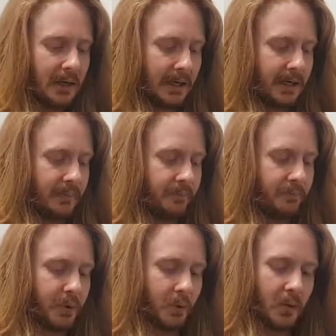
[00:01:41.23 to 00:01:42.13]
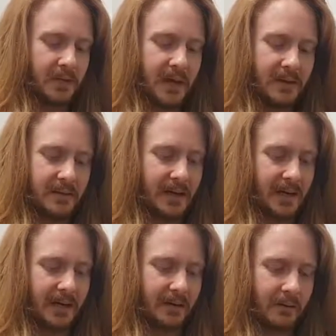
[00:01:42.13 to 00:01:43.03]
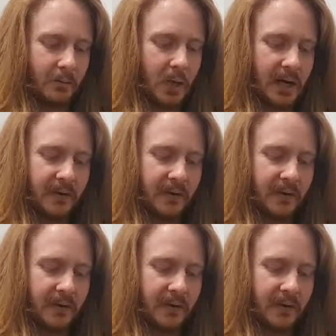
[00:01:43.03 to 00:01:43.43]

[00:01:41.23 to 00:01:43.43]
But within that, we